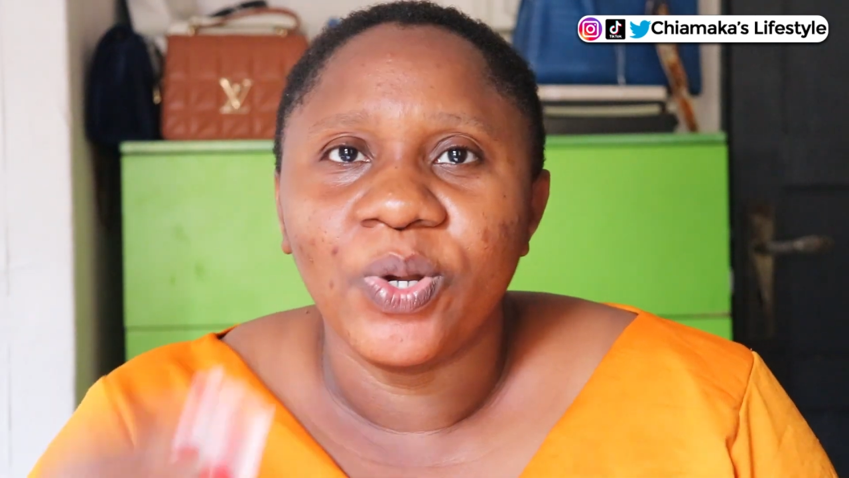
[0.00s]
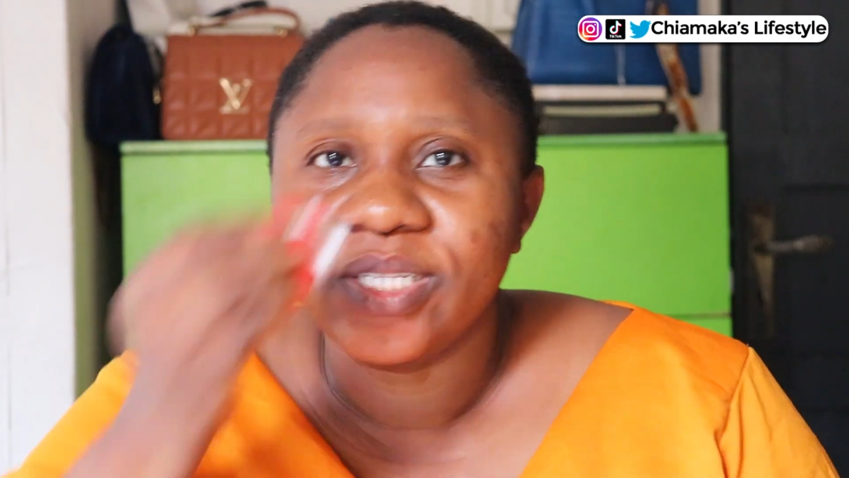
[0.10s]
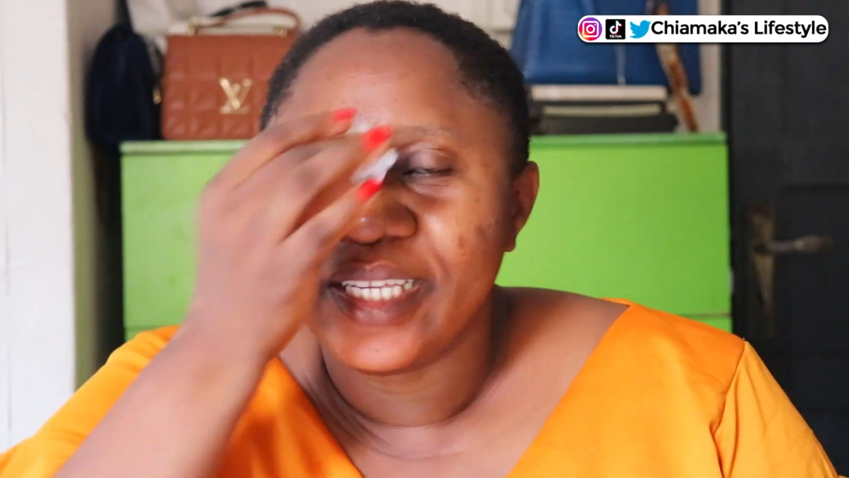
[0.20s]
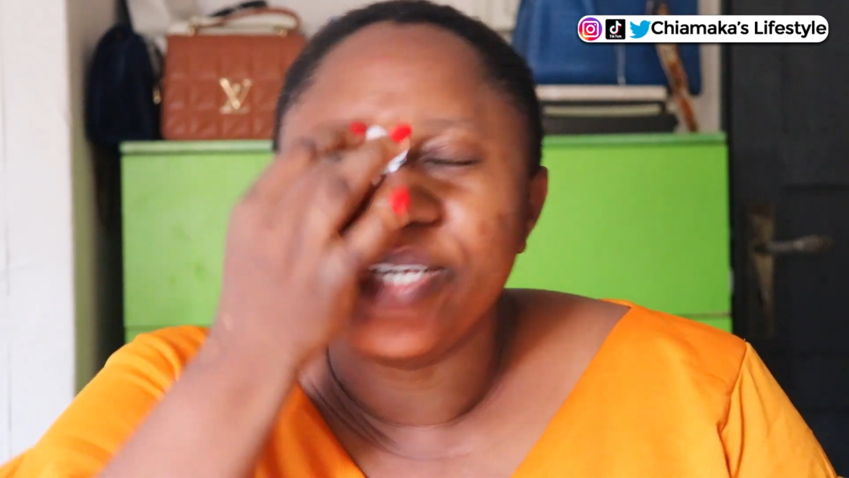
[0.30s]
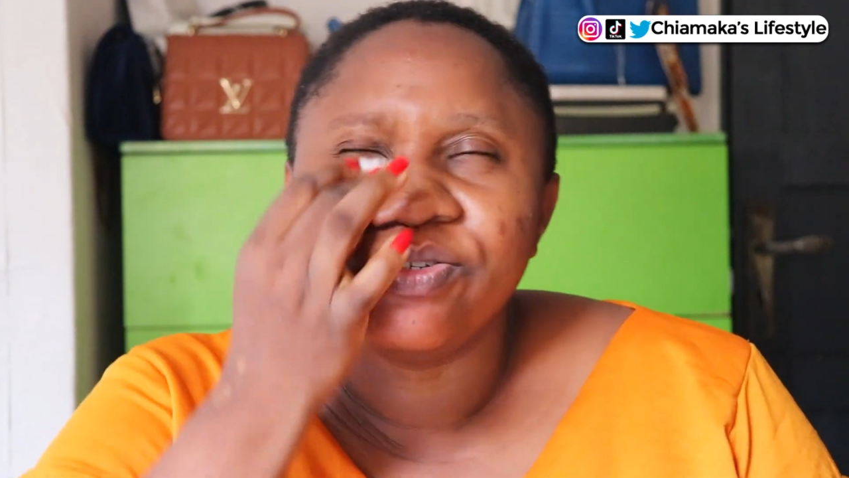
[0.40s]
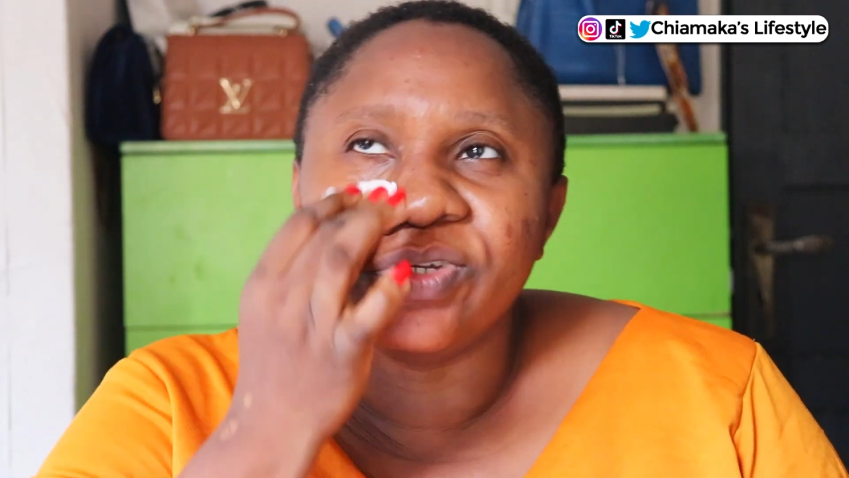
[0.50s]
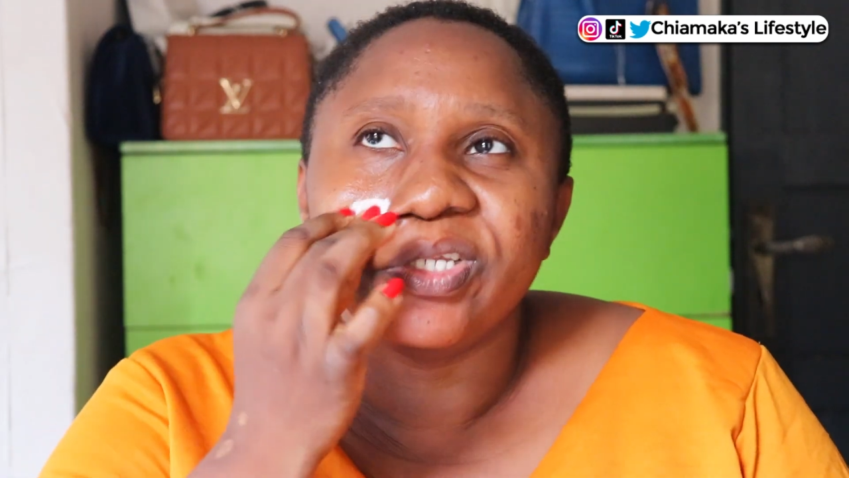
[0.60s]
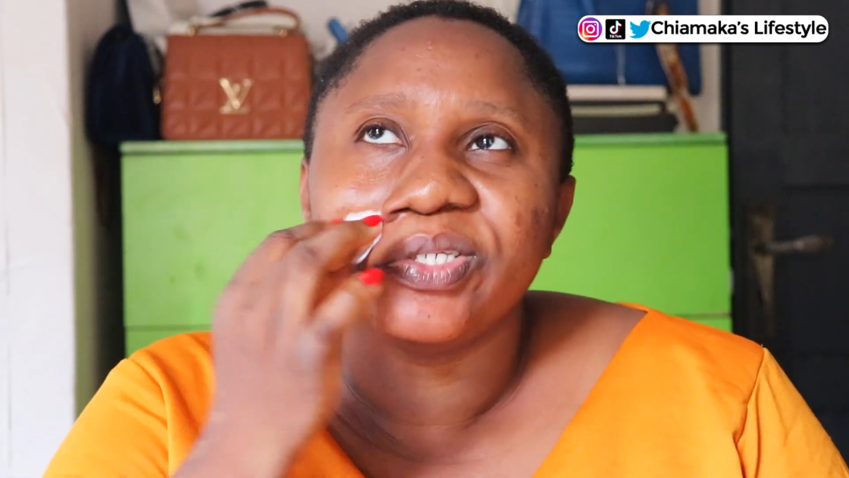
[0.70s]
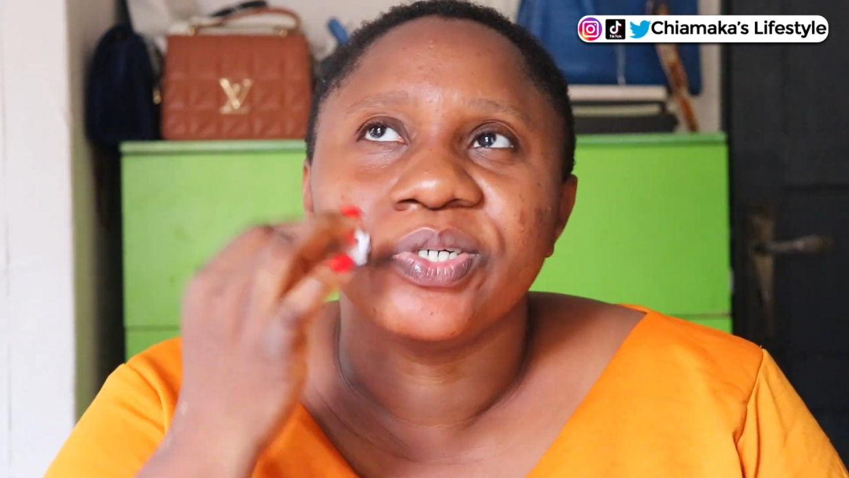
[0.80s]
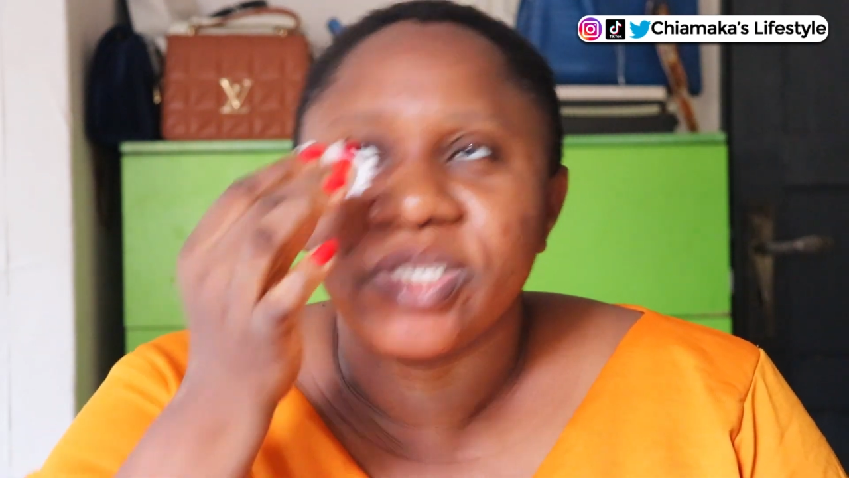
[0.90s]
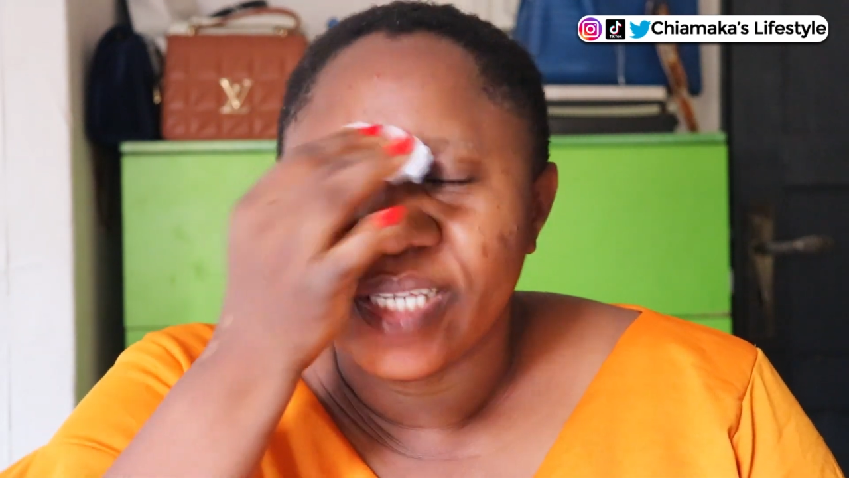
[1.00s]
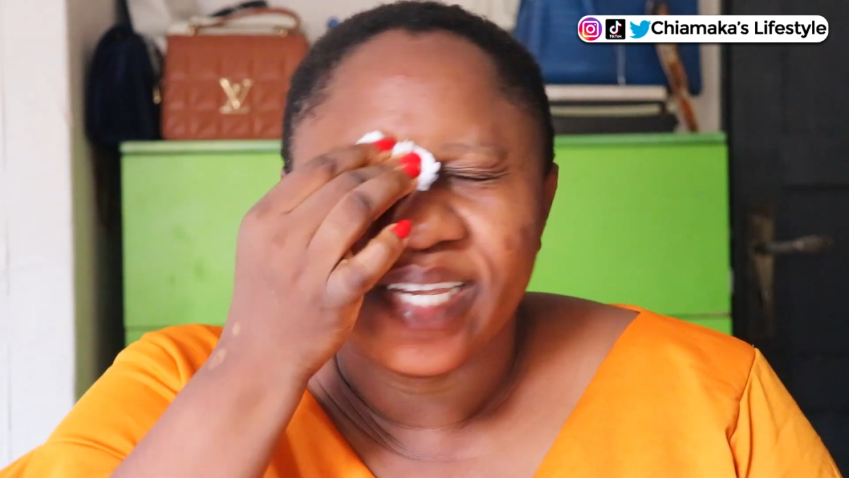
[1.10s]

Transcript: content creators,